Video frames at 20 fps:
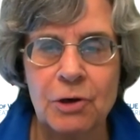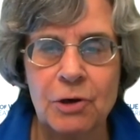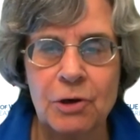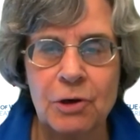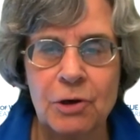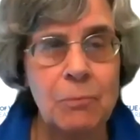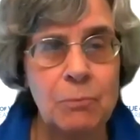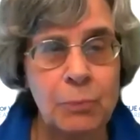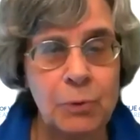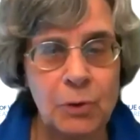
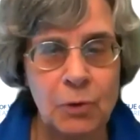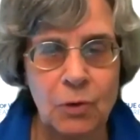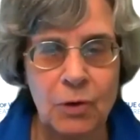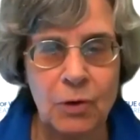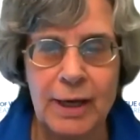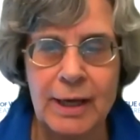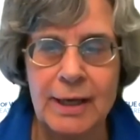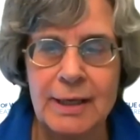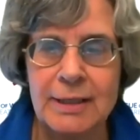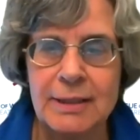
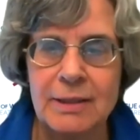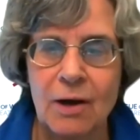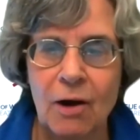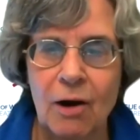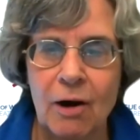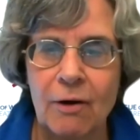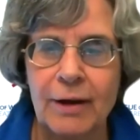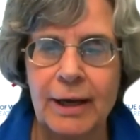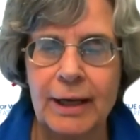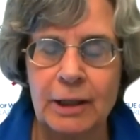employees
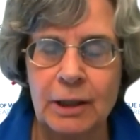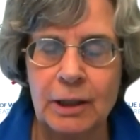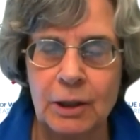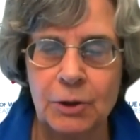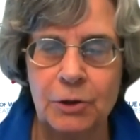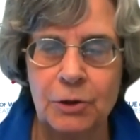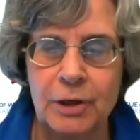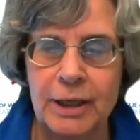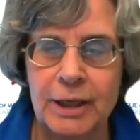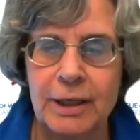are
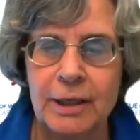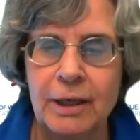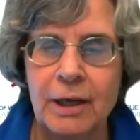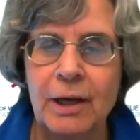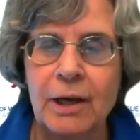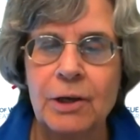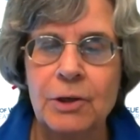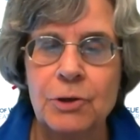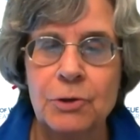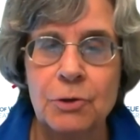included
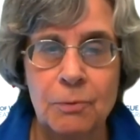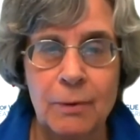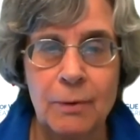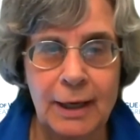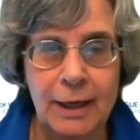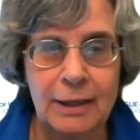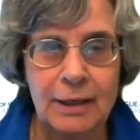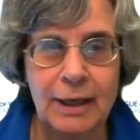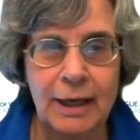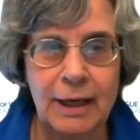
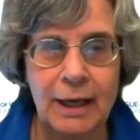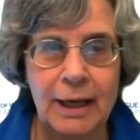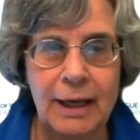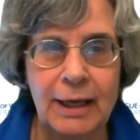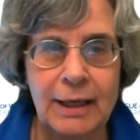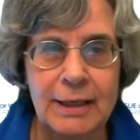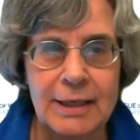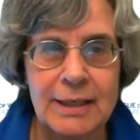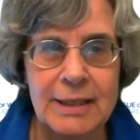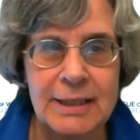directly
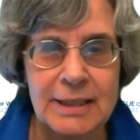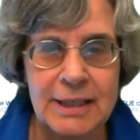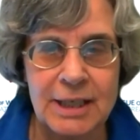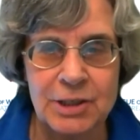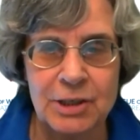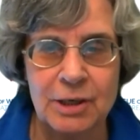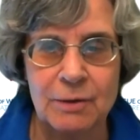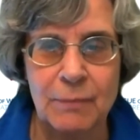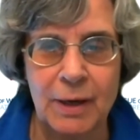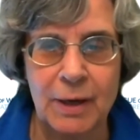in
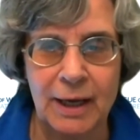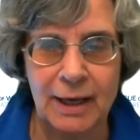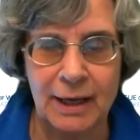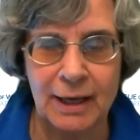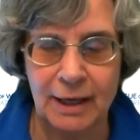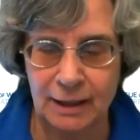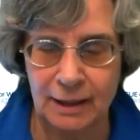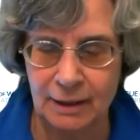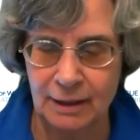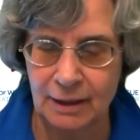
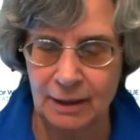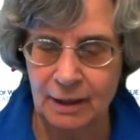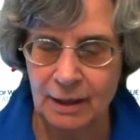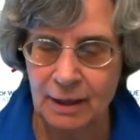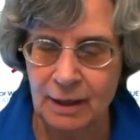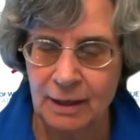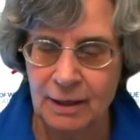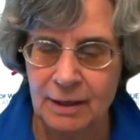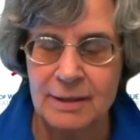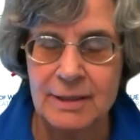decision-making?
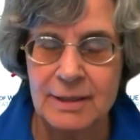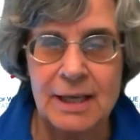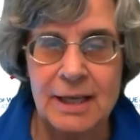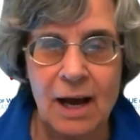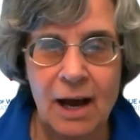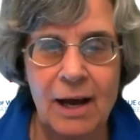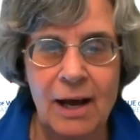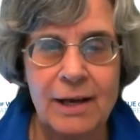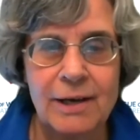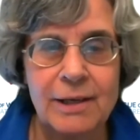
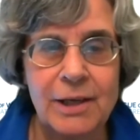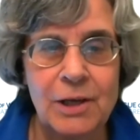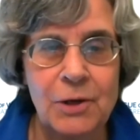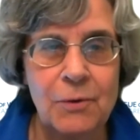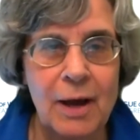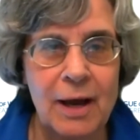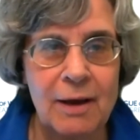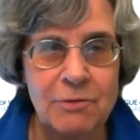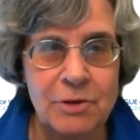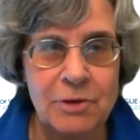Scott,
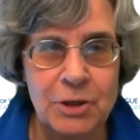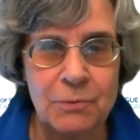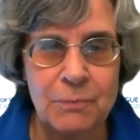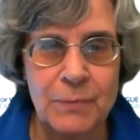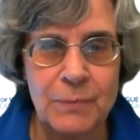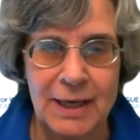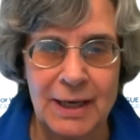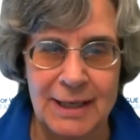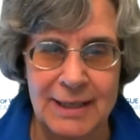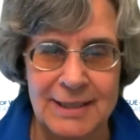you have 2
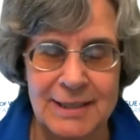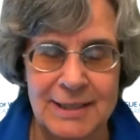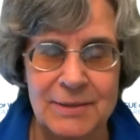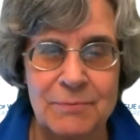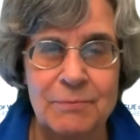minutes.